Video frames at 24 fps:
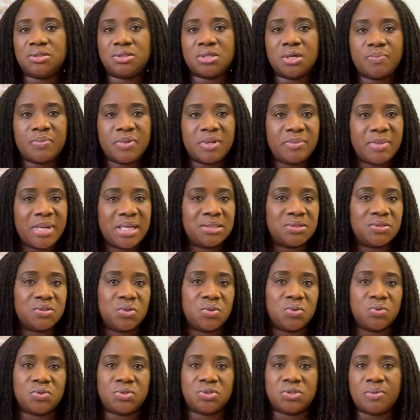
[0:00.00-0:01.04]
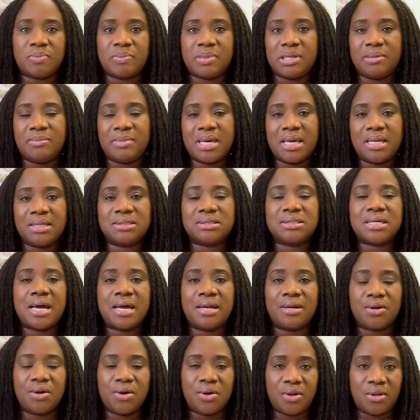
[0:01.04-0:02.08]
supplements or no supplements,
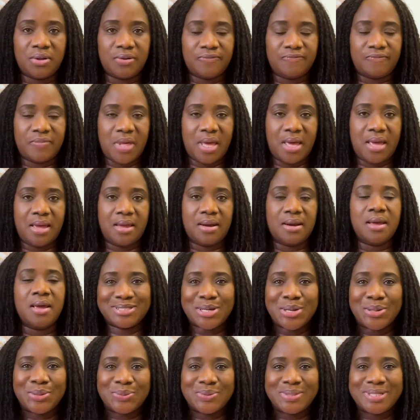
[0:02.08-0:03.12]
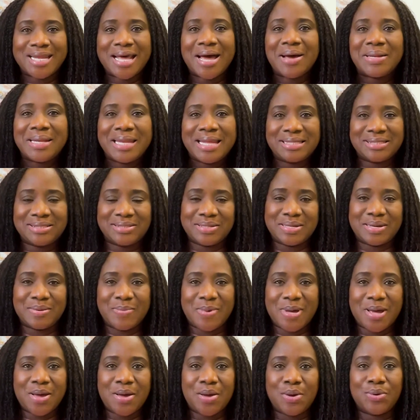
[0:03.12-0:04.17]
and all of that. So now let's talk
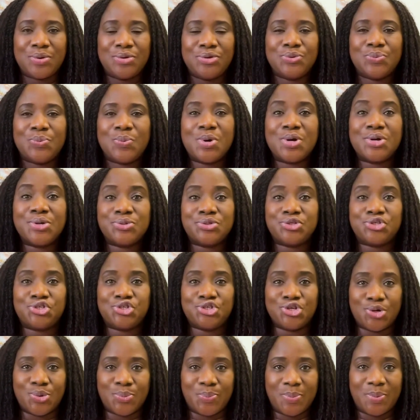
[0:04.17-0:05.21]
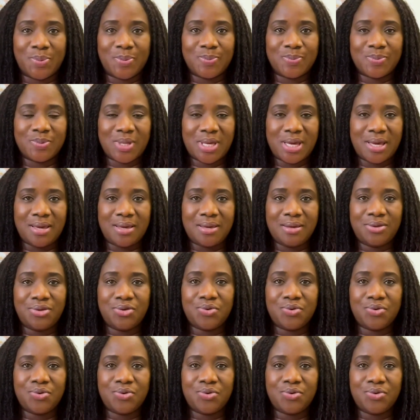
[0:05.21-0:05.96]
about, you want to shop, okay?